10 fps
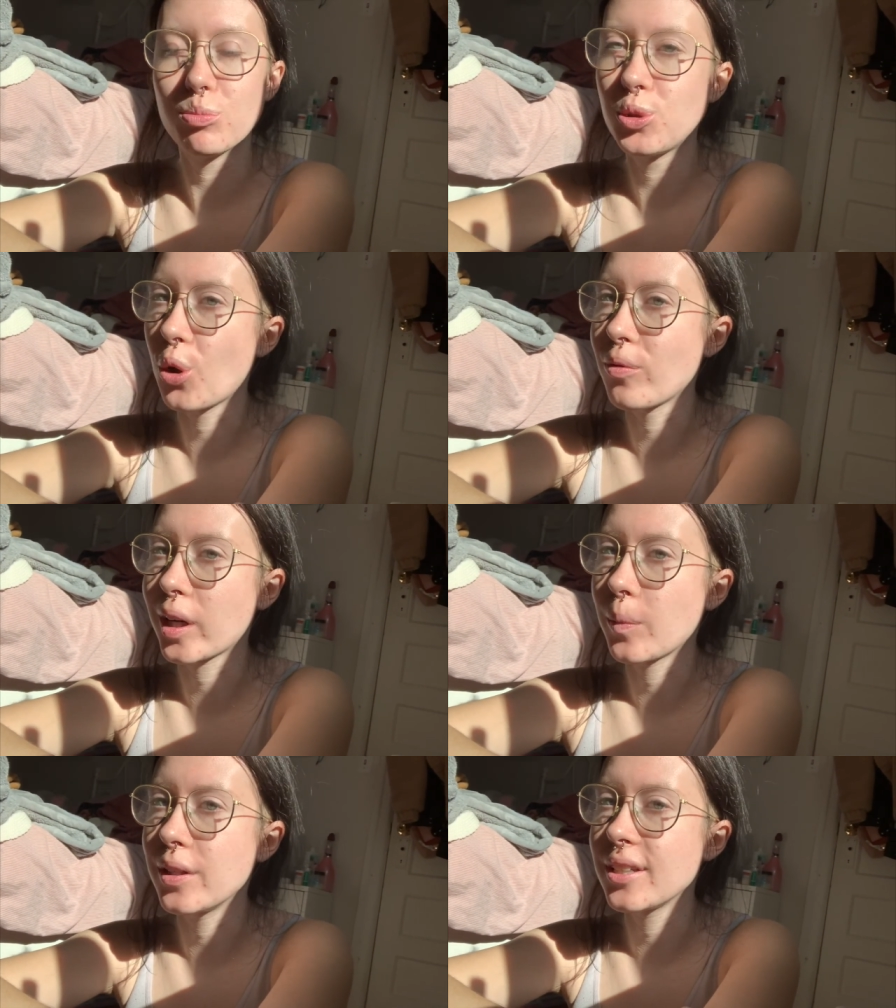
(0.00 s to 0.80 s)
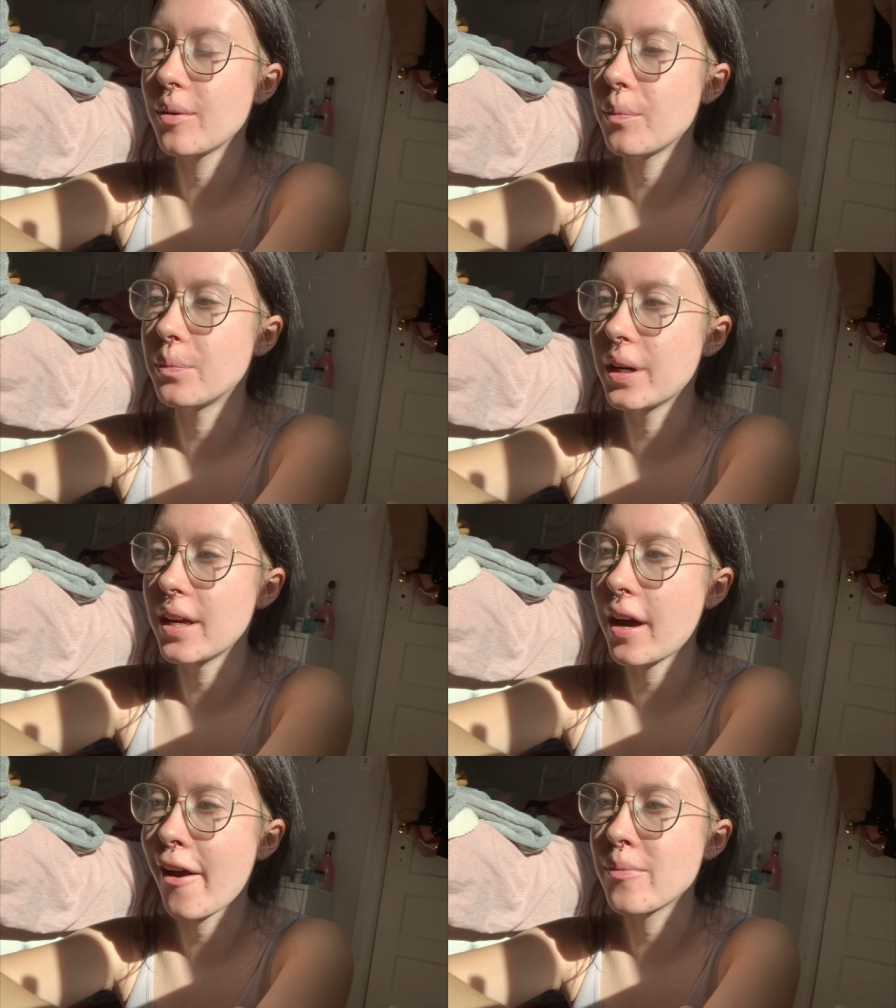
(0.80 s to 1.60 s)
don't recommend it,
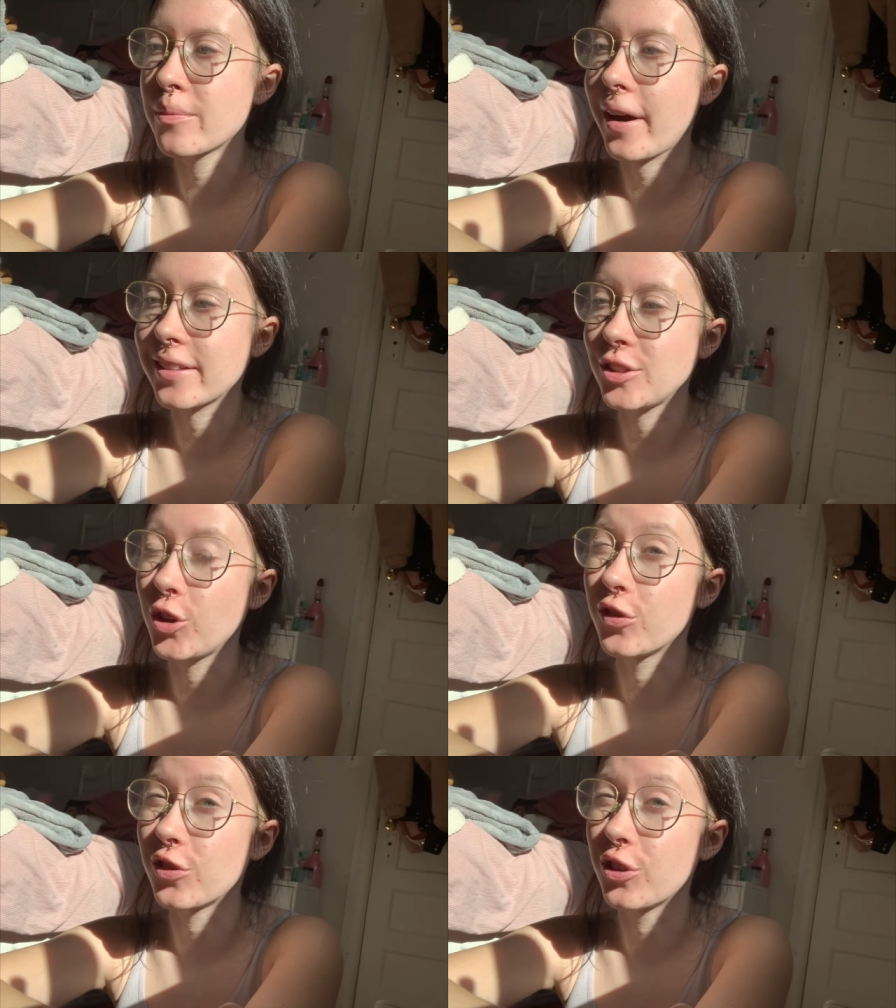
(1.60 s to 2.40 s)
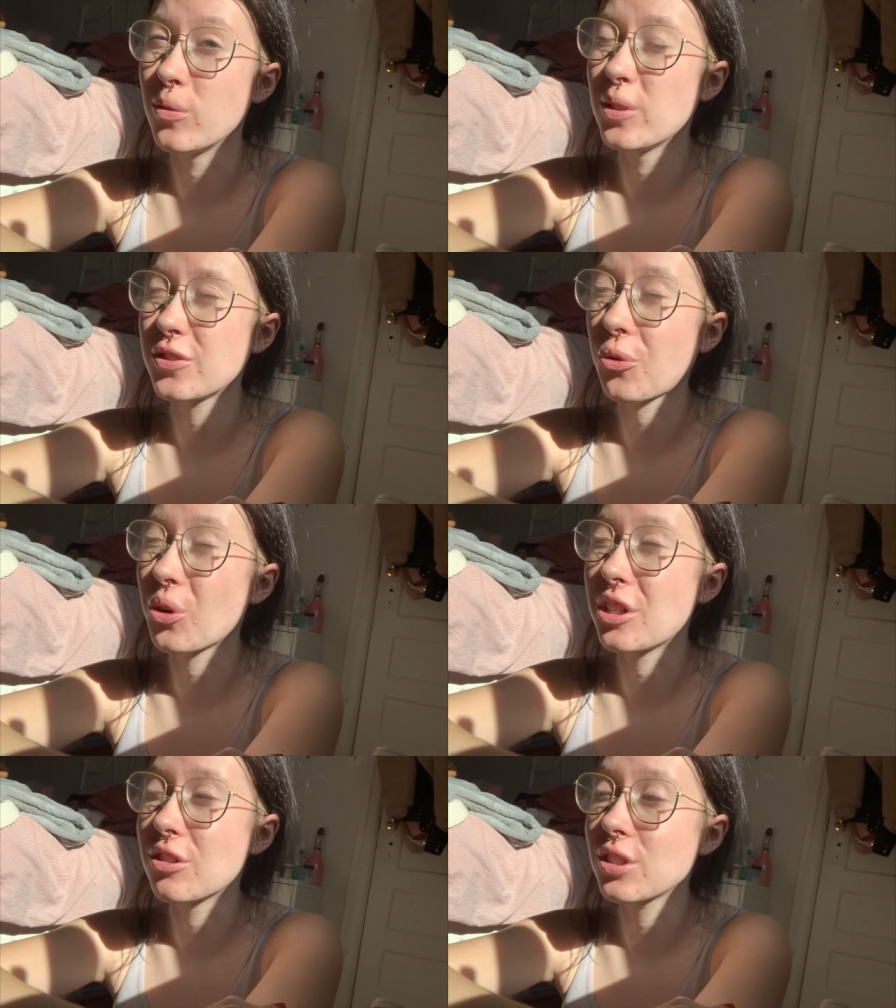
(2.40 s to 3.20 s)
but I've been practicing yoga for almost
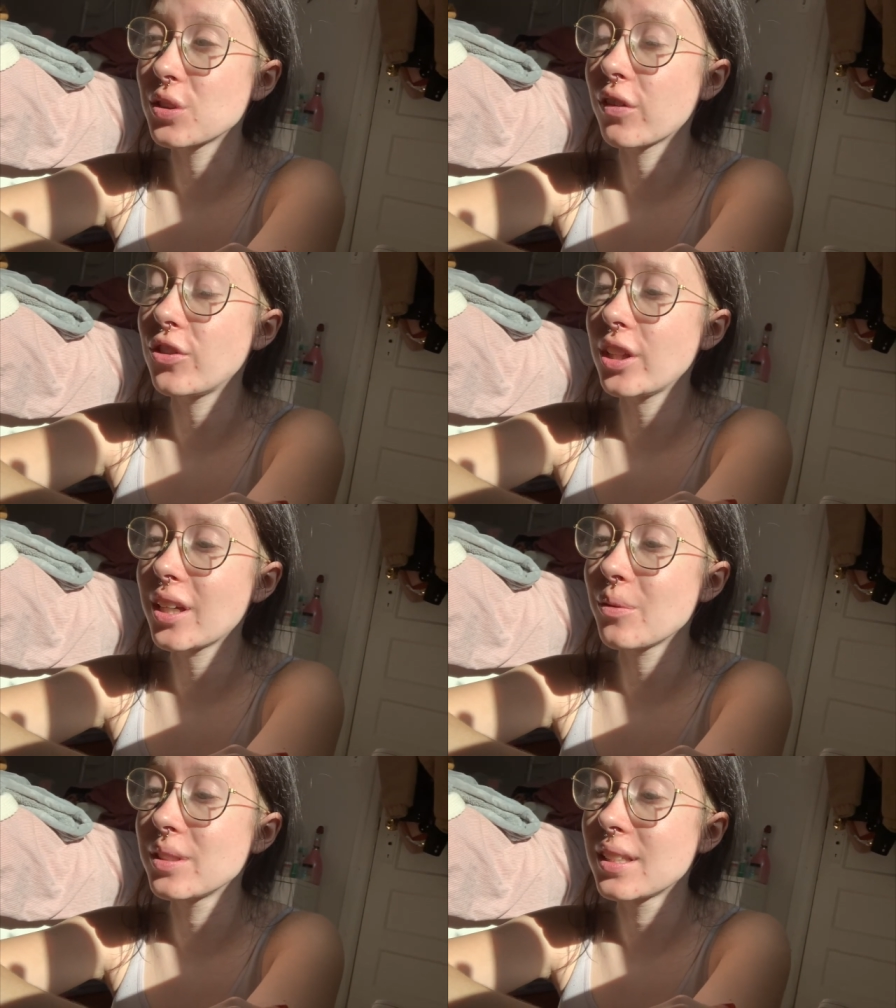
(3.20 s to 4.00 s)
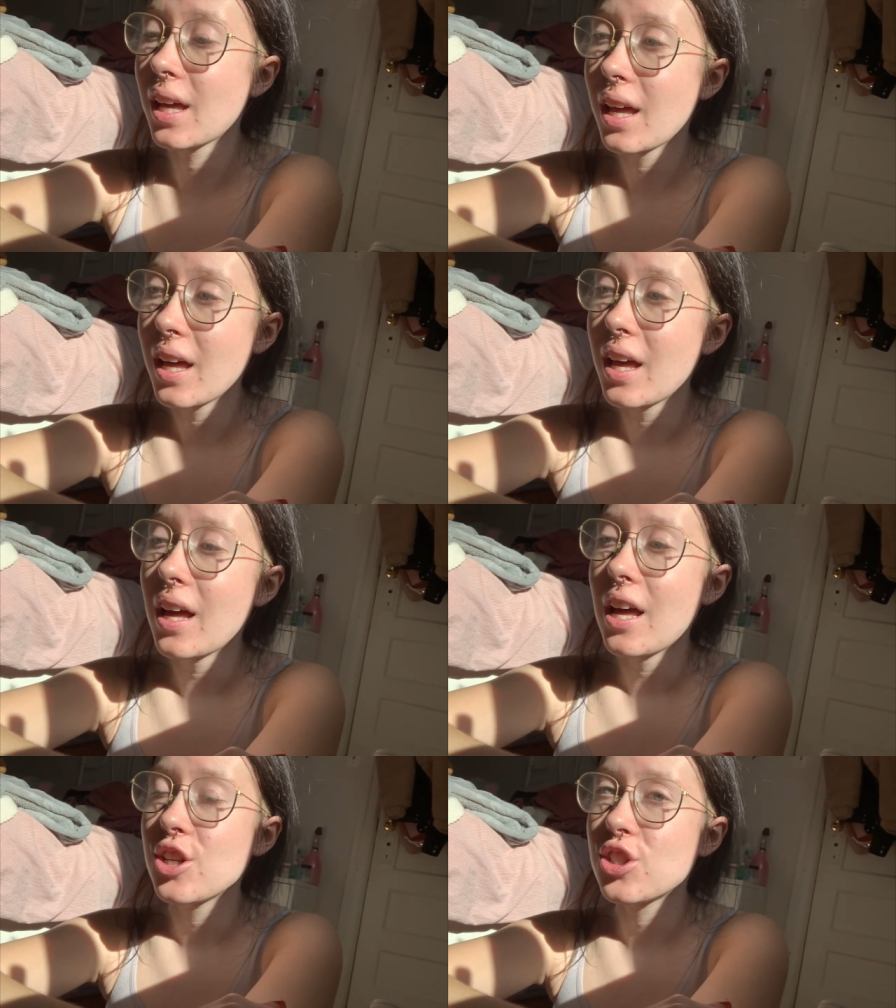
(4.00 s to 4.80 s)
4 years, so I feel like it was
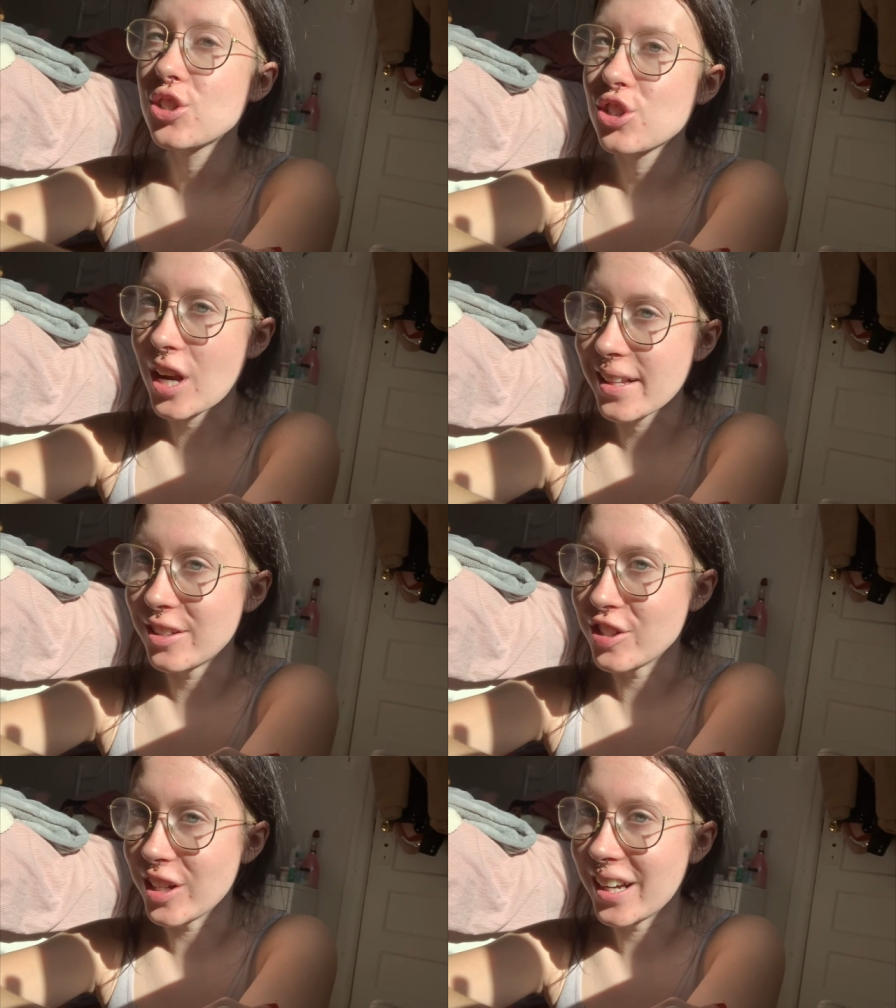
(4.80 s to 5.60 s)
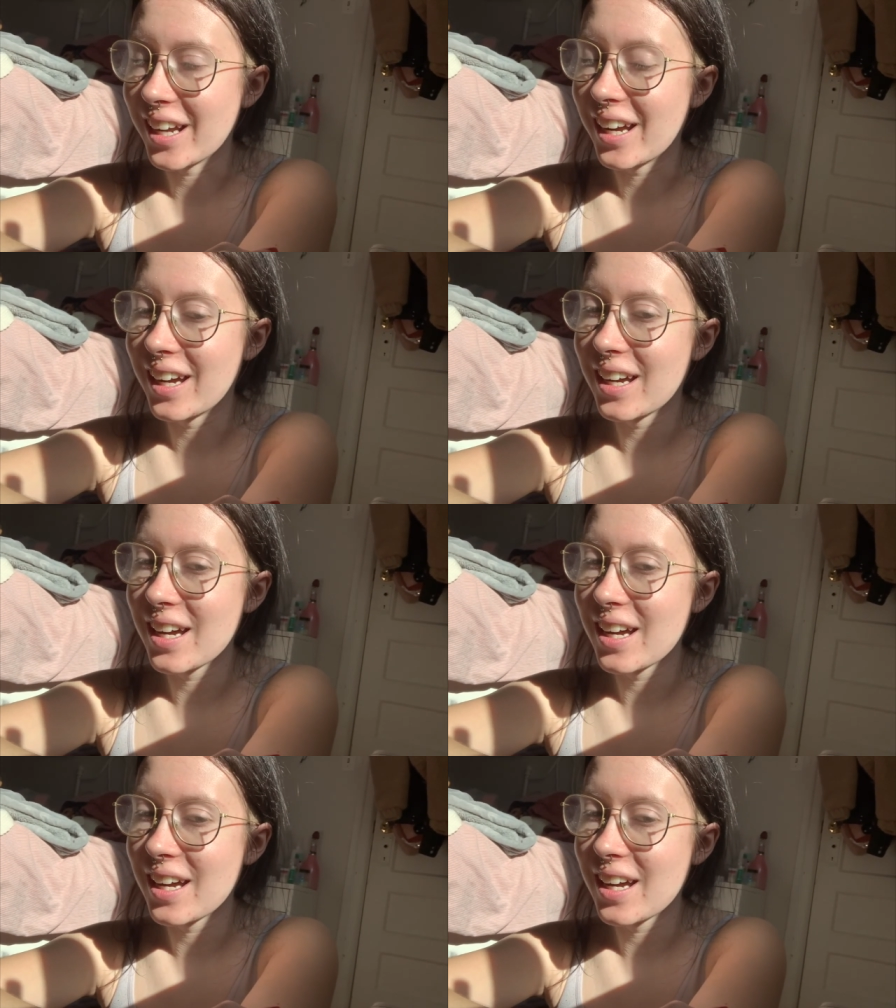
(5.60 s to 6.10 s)
challenging.